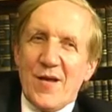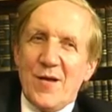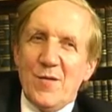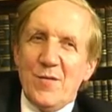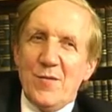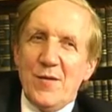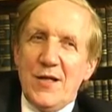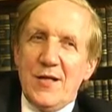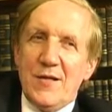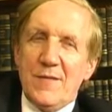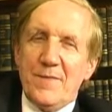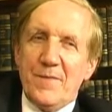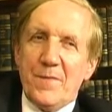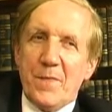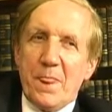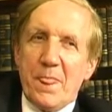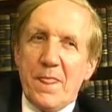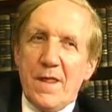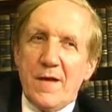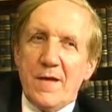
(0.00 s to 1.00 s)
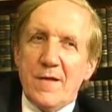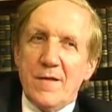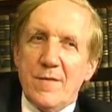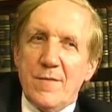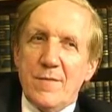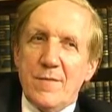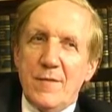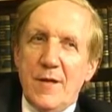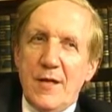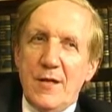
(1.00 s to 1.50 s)
Well,
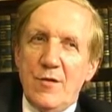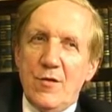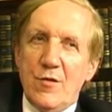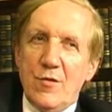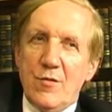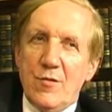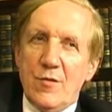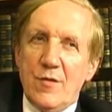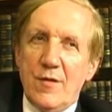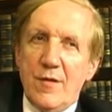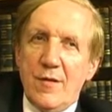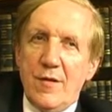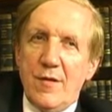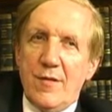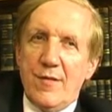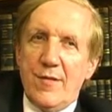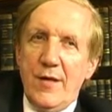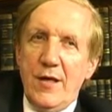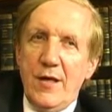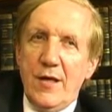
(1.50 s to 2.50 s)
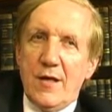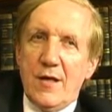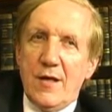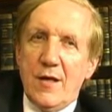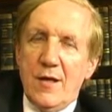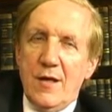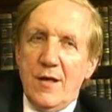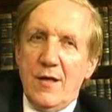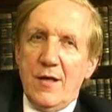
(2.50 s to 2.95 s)
when you think